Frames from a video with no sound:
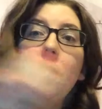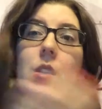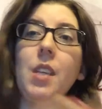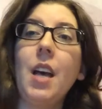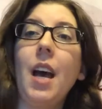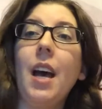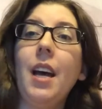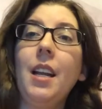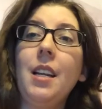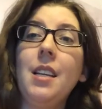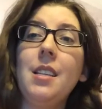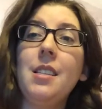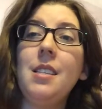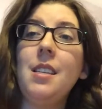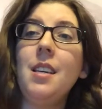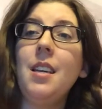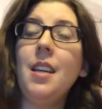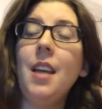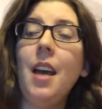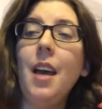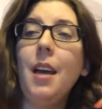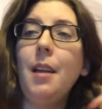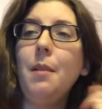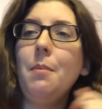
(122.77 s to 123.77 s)
sad to see
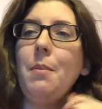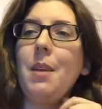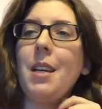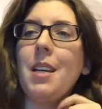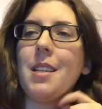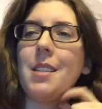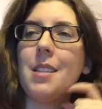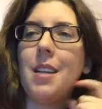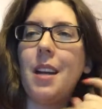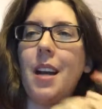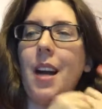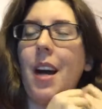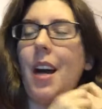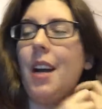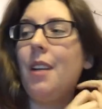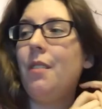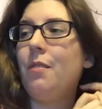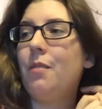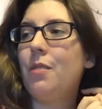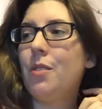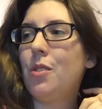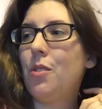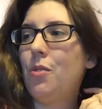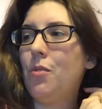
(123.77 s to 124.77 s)
it end because I kind
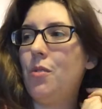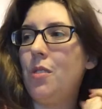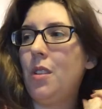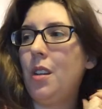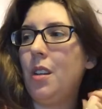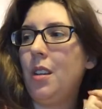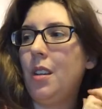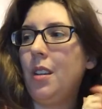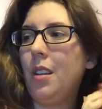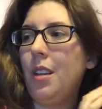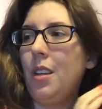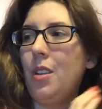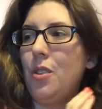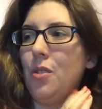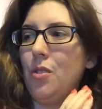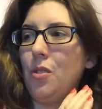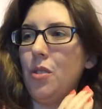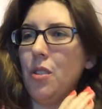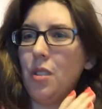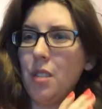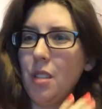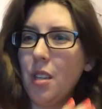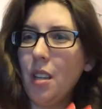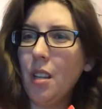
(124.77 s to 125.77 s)
of was losing
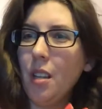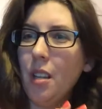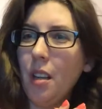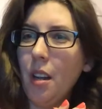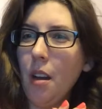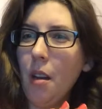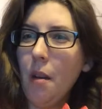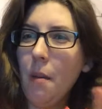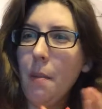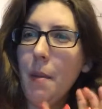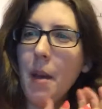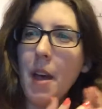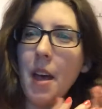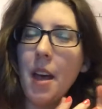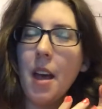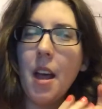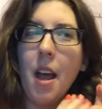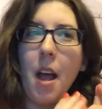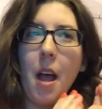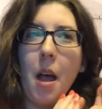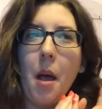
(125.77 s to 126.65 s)
interest a little bit.